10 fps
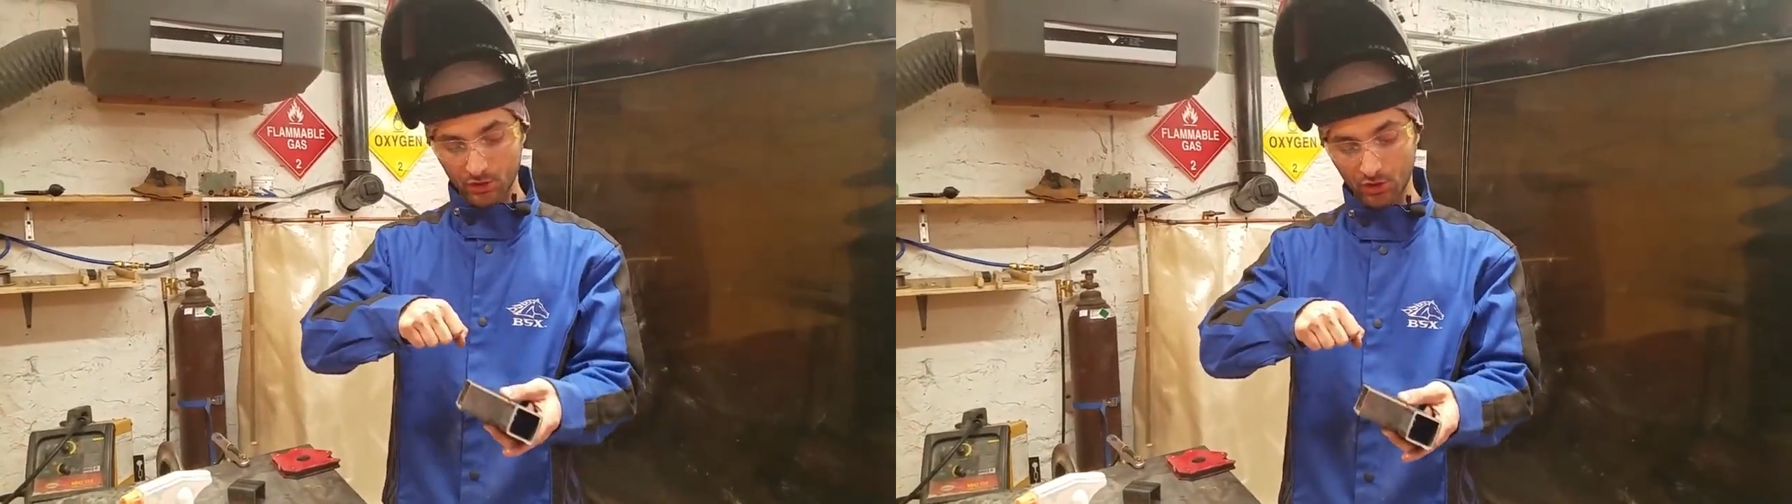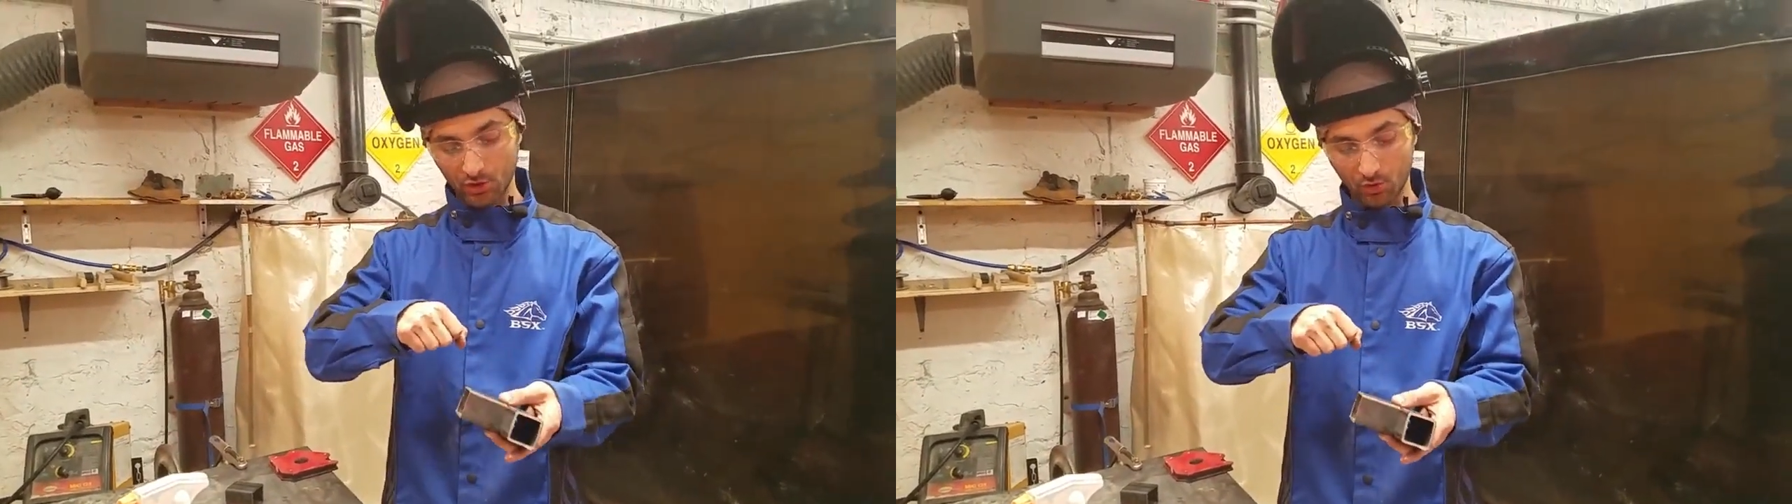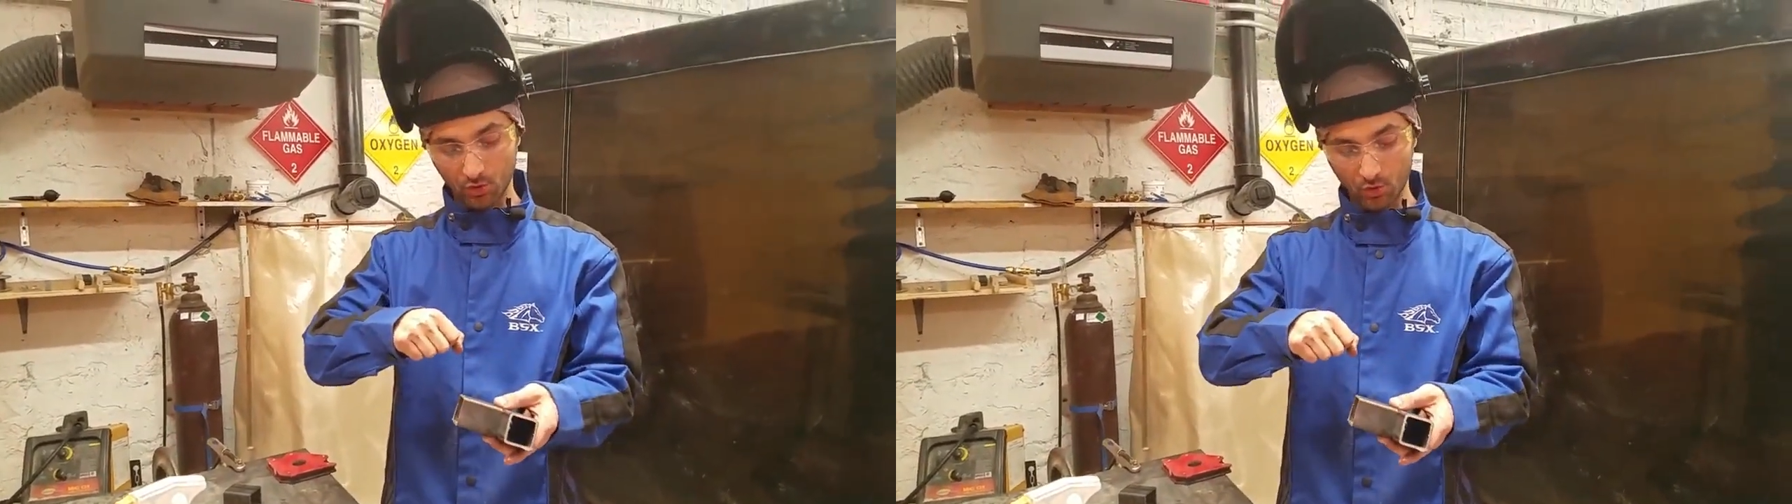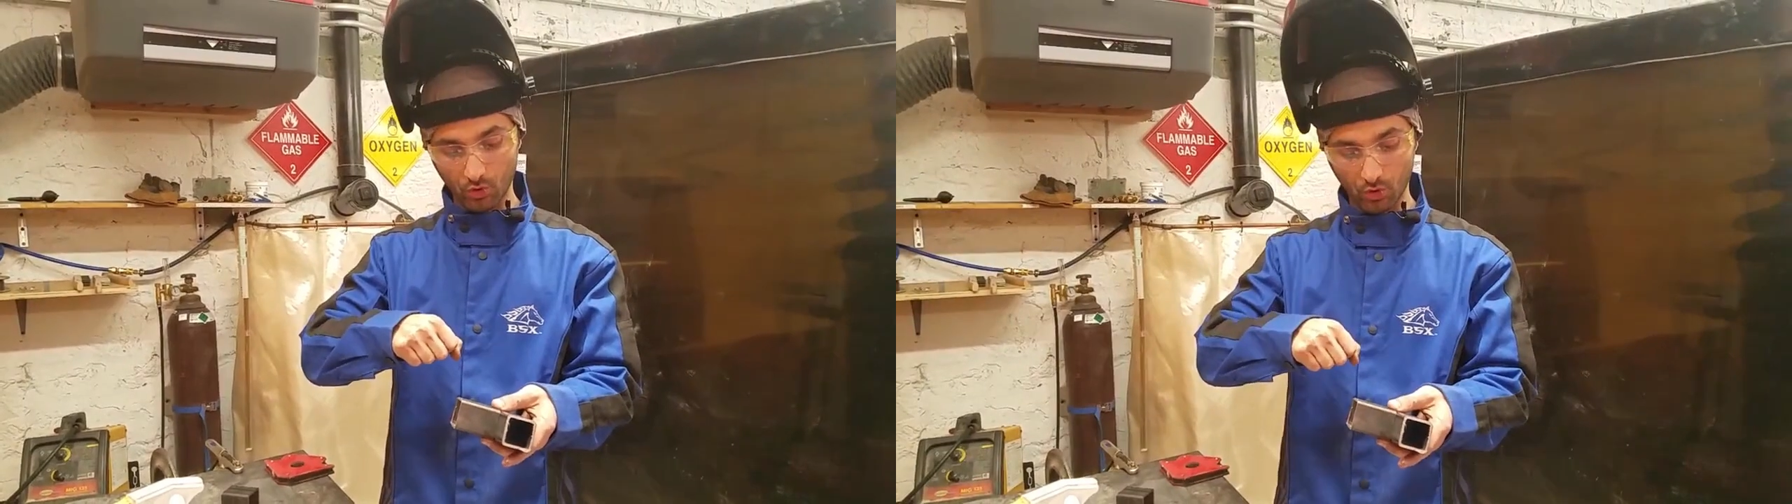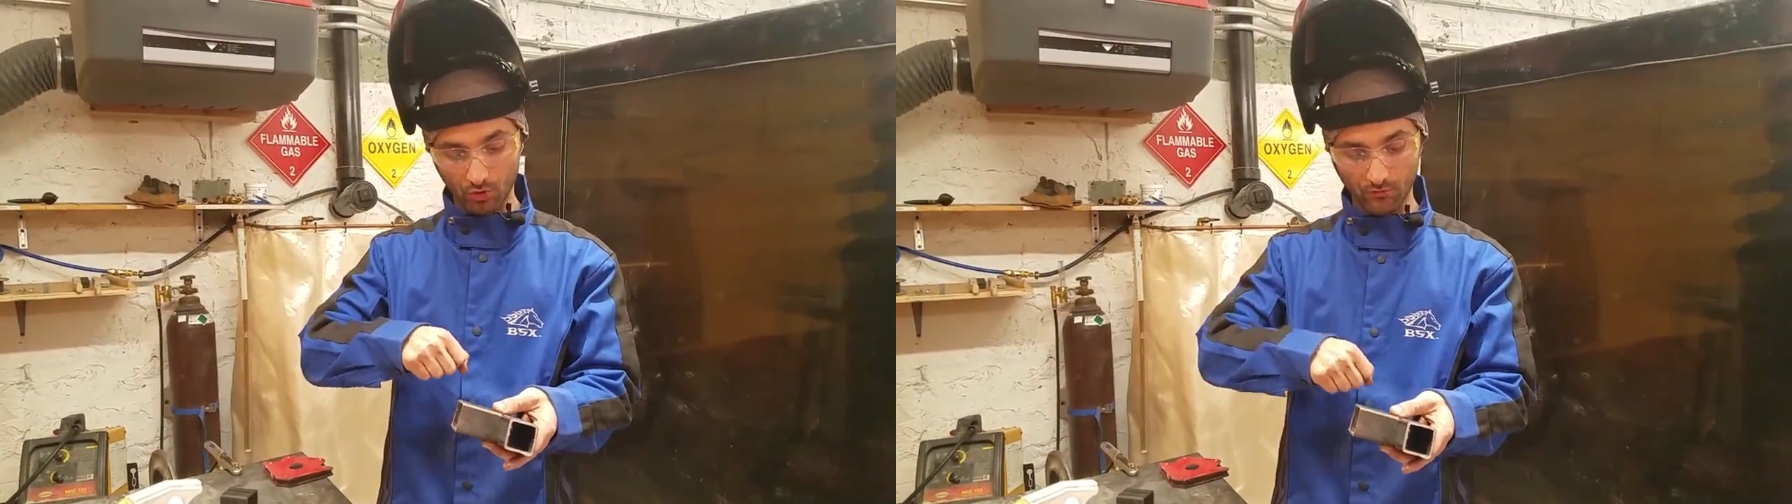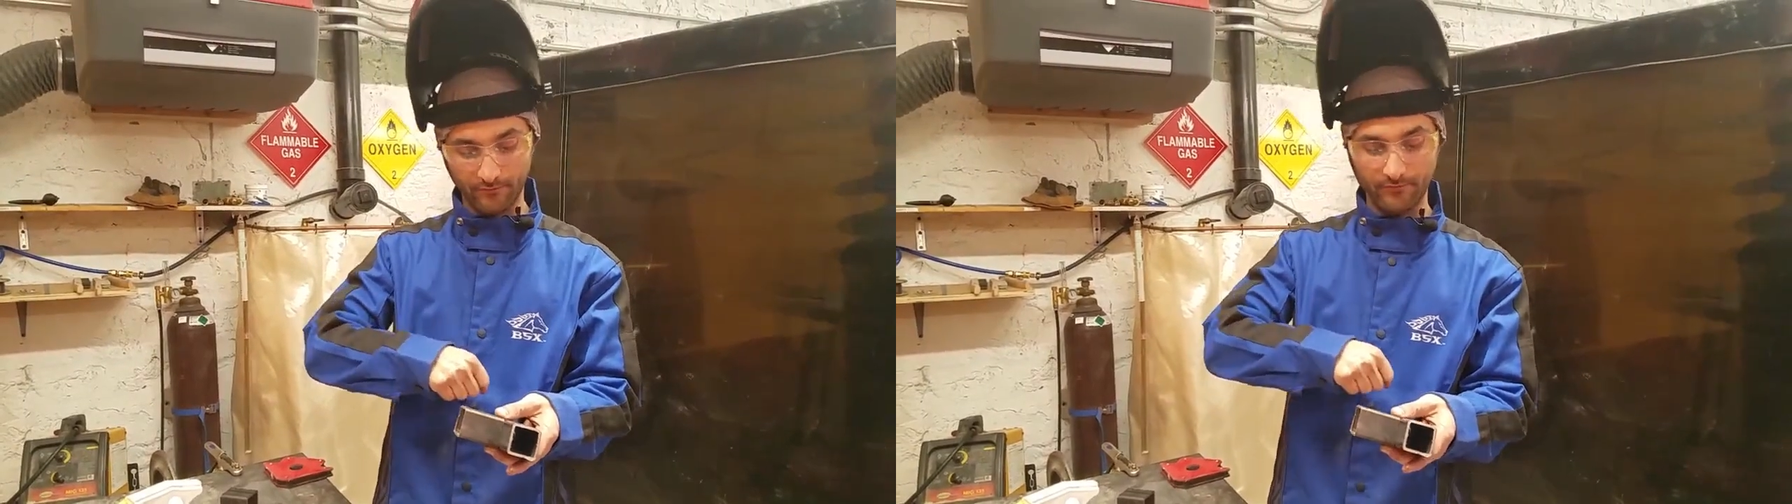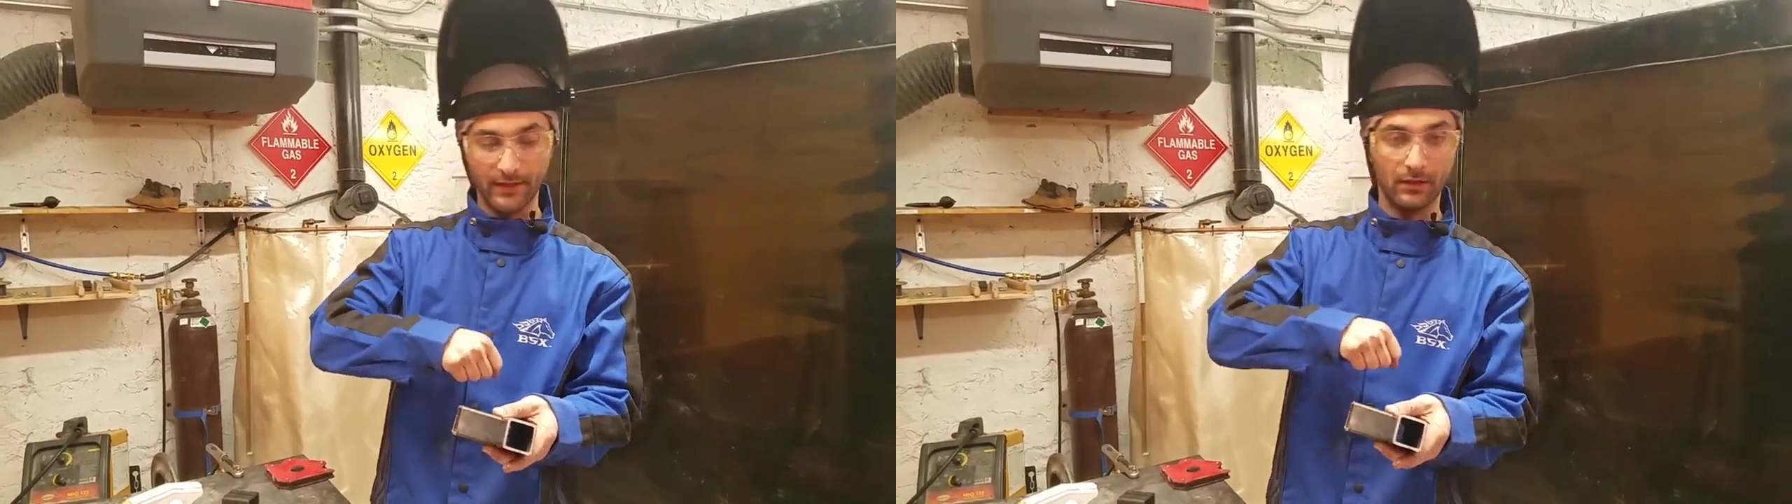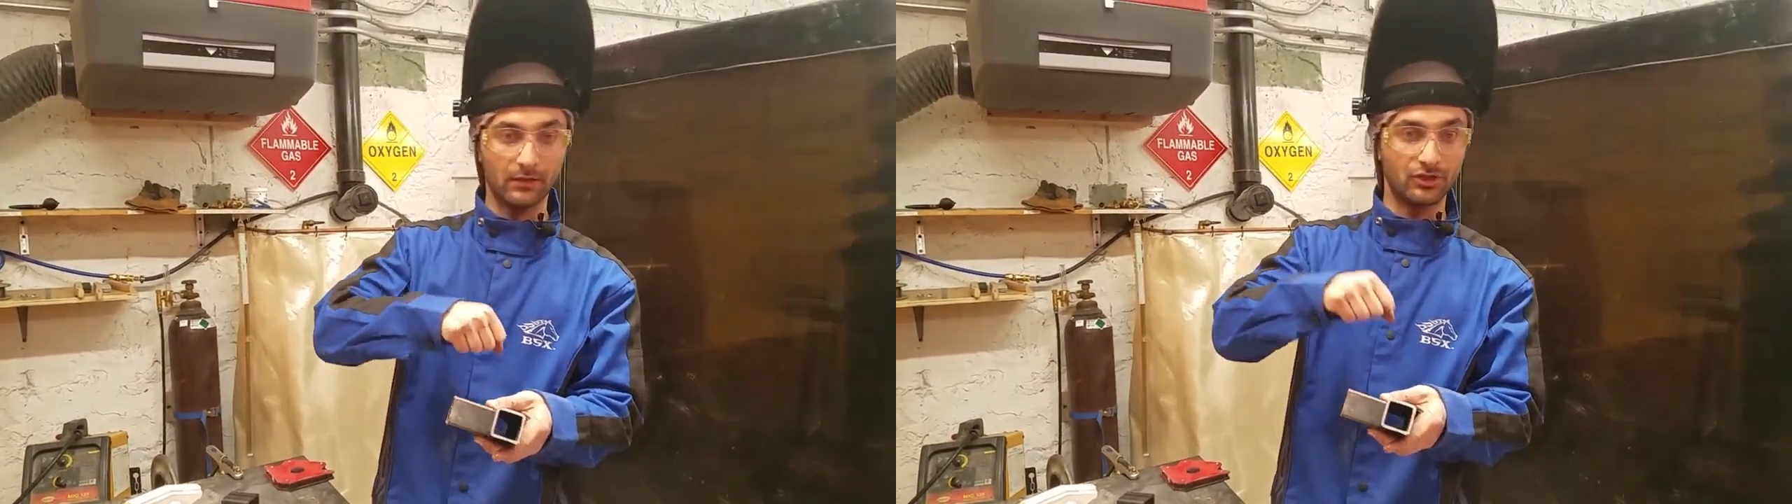to
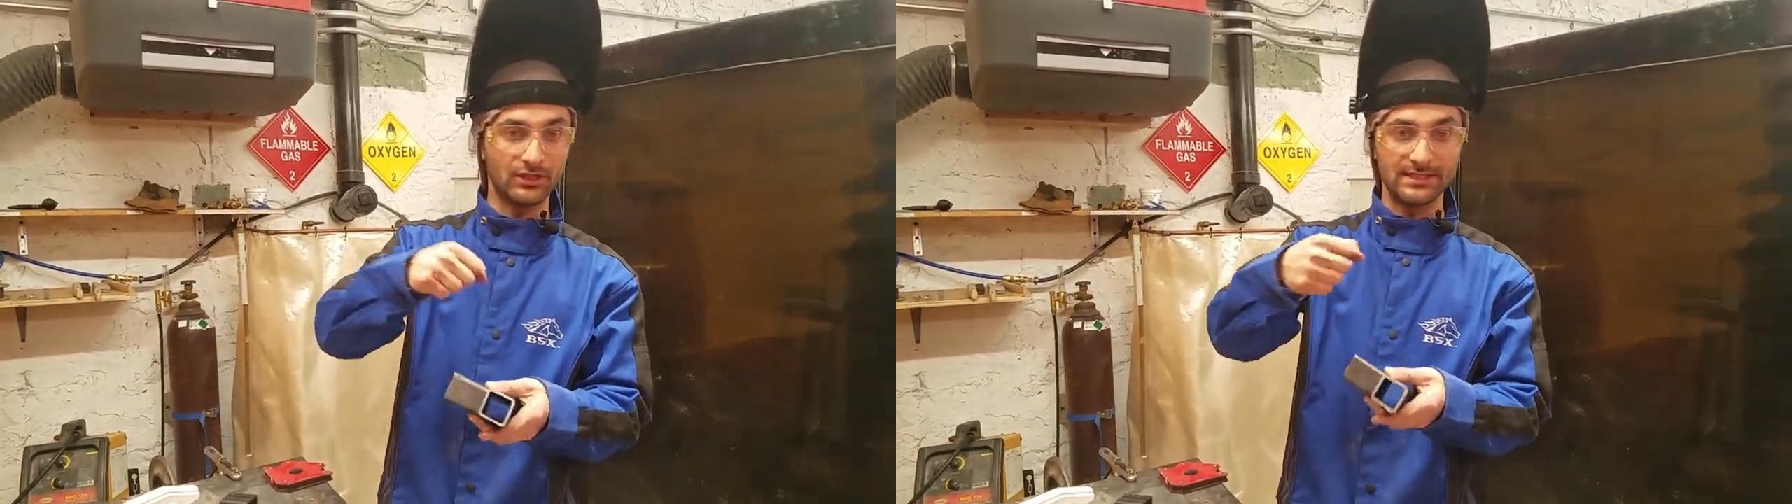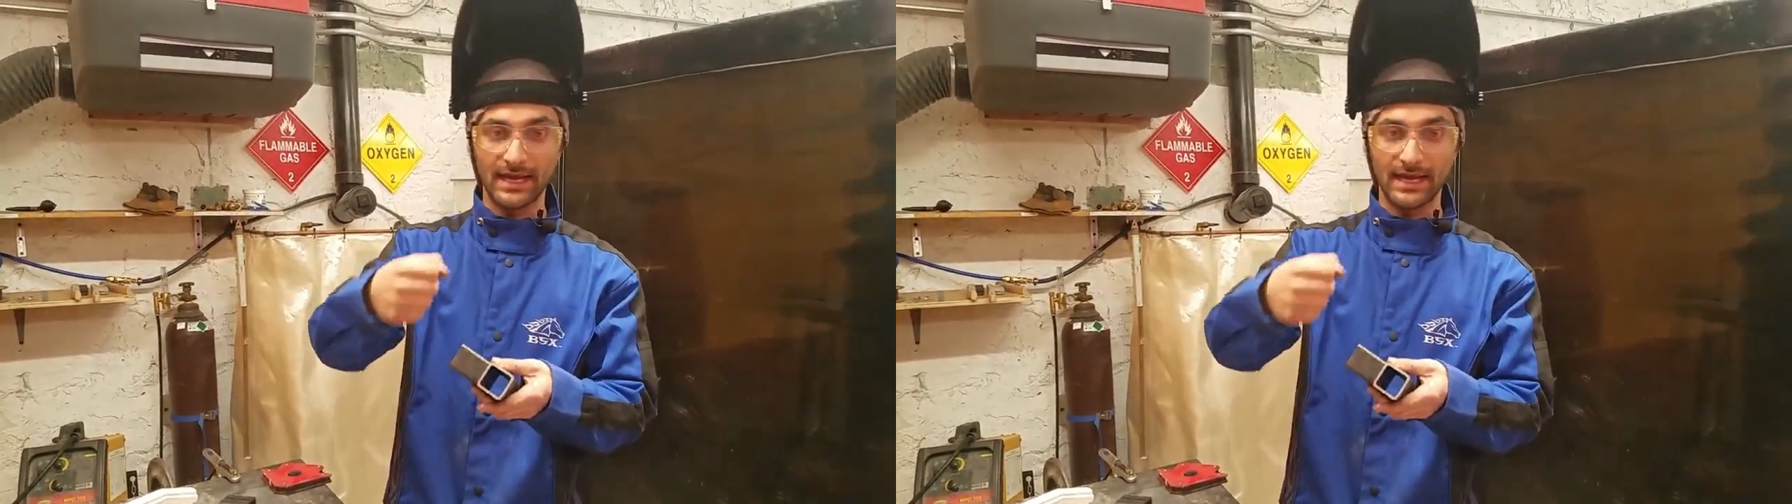fill just